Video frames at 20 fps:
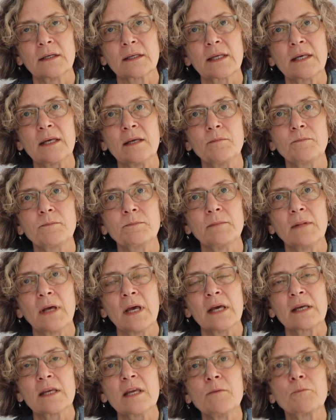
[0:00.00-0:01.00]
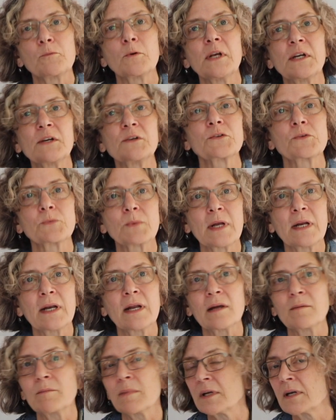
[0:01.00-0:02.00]
keep readers
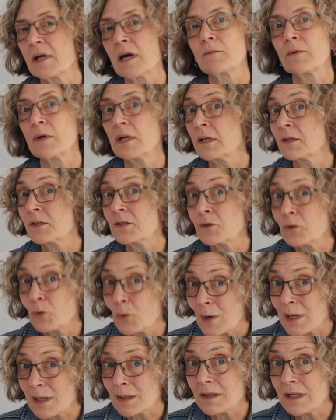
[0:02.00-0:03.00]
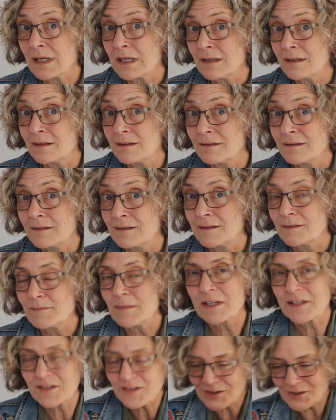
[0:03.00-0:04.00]
reading, but not reading too quickly,
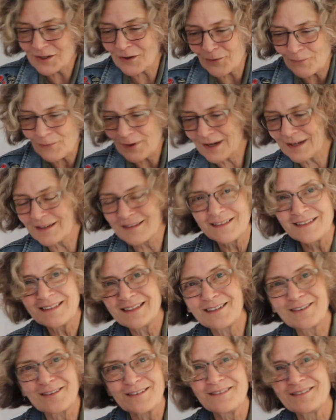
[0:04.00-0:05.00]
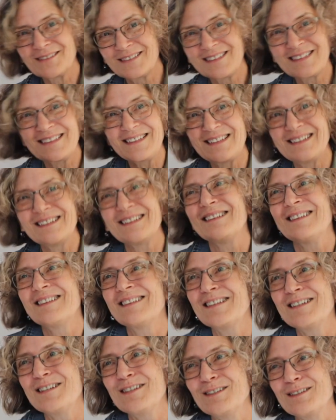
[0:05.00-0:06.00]
because you don't want, you know, yeah,
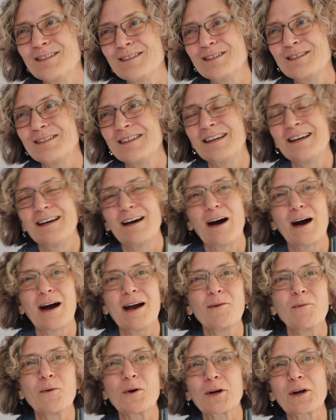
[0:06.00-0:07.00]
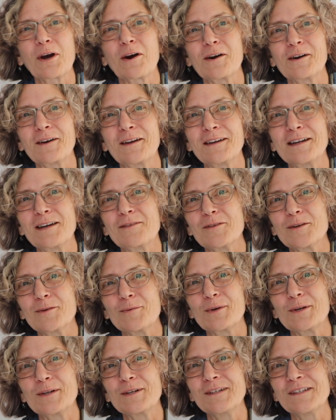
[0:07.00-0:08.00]
I work hard on every
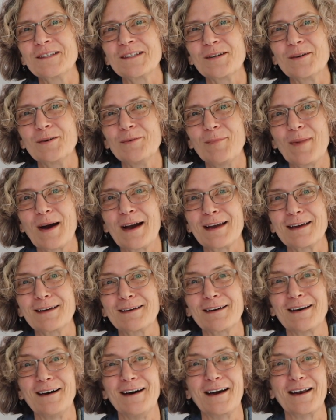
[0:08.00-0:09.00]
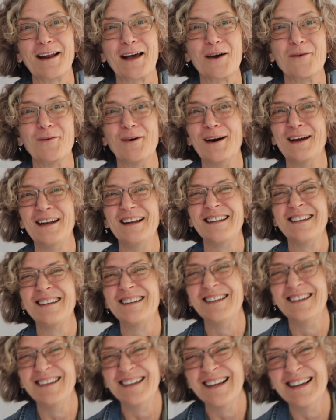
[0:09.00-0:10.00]
word, so by God, I want,
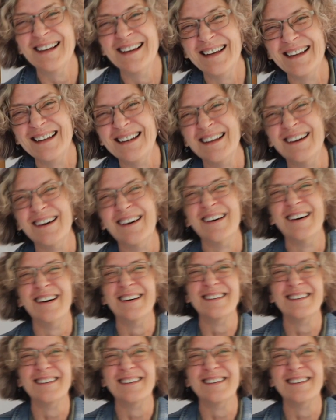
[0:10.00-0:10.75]
no,